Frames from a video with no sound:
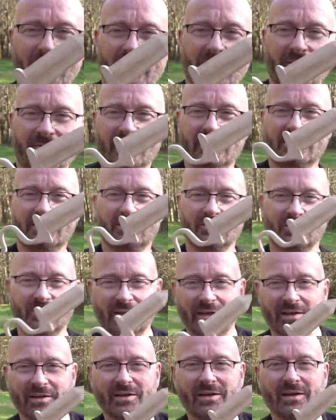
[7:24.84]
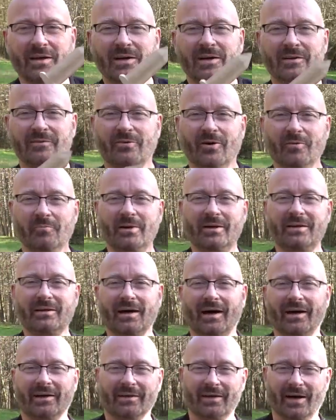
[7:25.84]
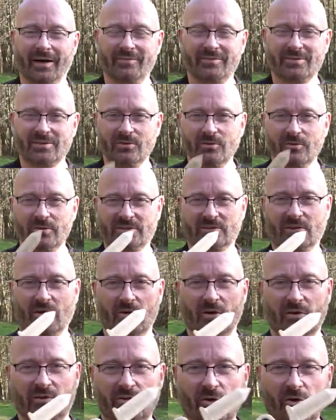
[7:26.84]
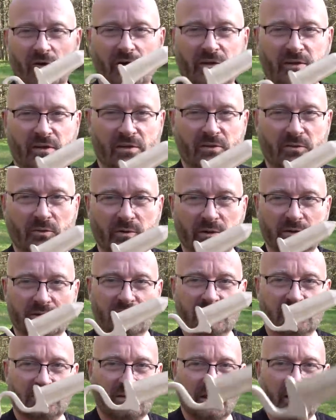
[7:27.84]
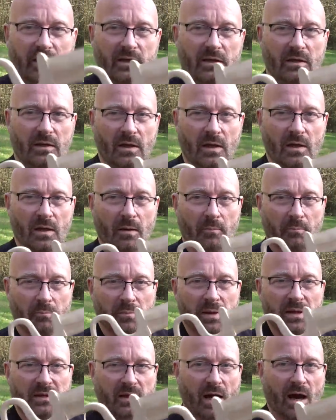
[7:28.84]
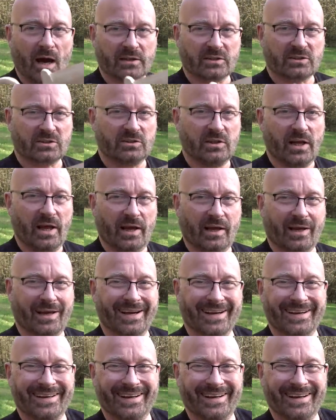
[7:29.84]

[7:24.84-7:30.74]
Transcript: give this to Dirk from Midgard Knives, who is gonna turn it into a steel Midgard snake.